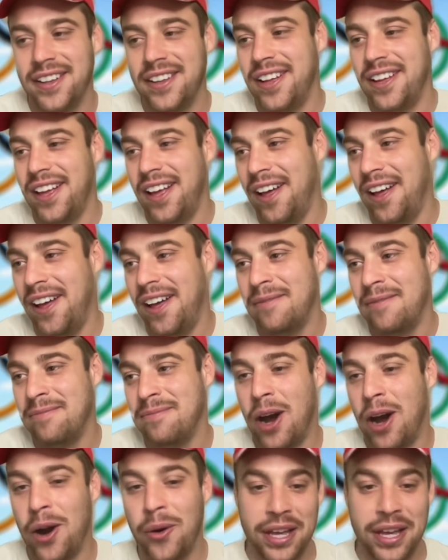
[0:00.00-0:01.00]
Um,
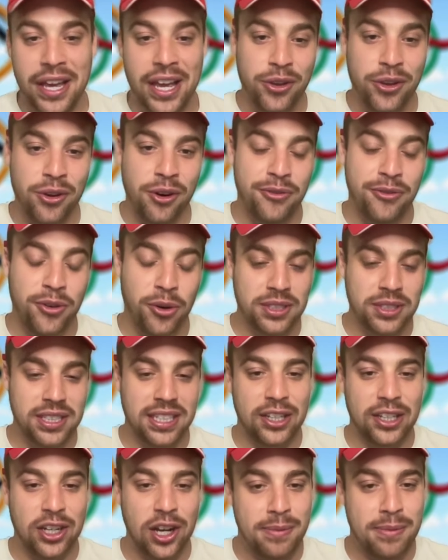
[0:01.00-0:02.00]
I want to hear your thoughts in
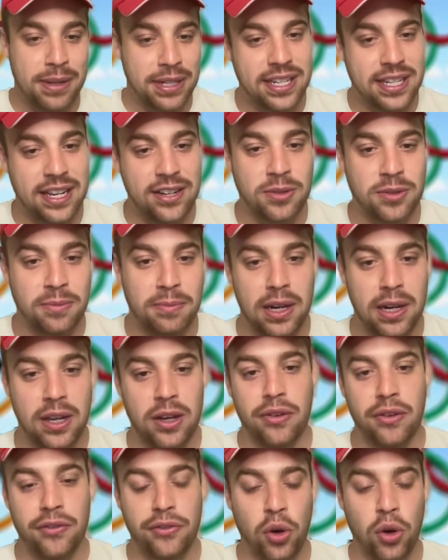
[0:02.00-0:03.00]
the comment section below.
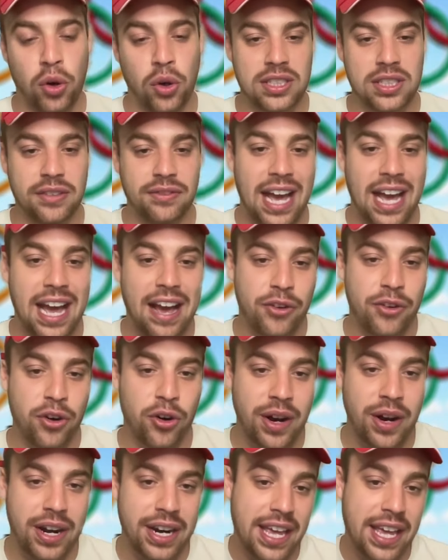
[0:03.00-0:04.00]
And of course, if you haven't
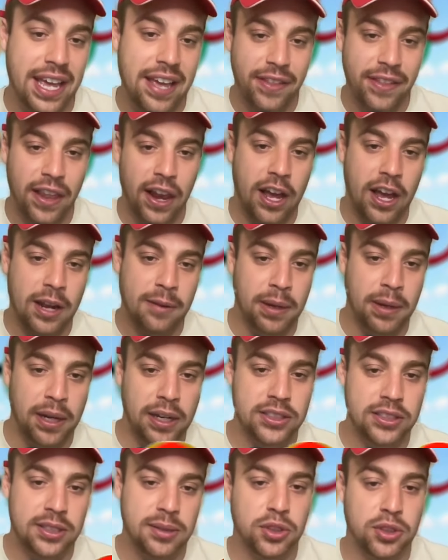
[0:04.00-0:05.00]
already, hit the like
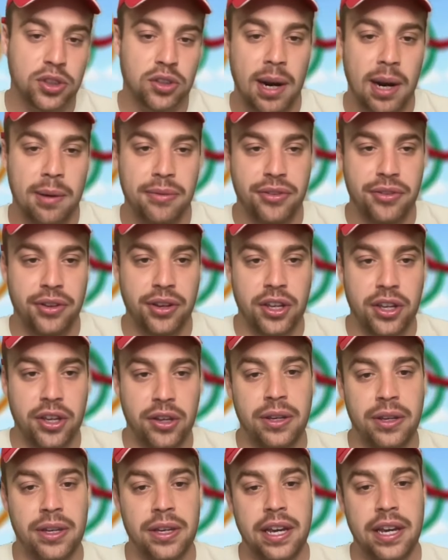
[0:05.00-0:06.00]
button, subscribe if you're new,
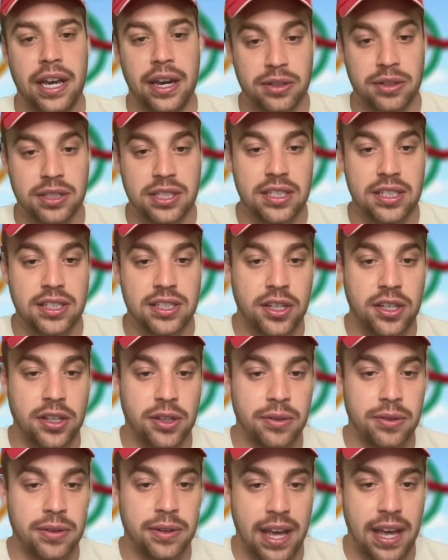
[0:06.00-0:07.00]
and I'll see you
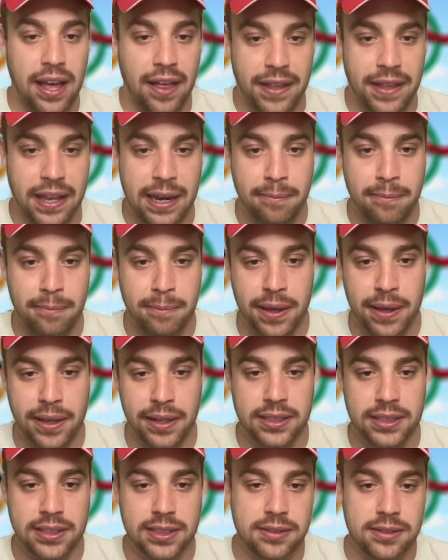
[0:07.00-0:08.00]
soon at the
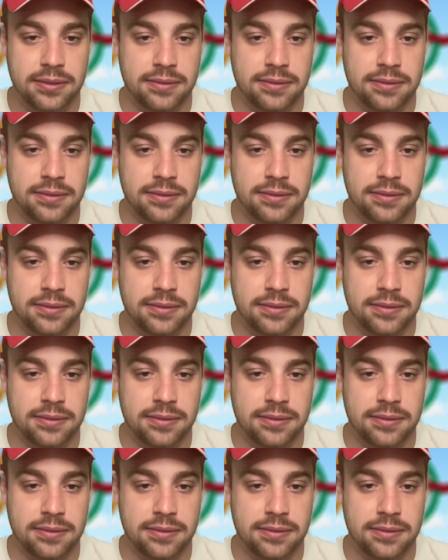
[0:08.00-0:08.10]
Olympics.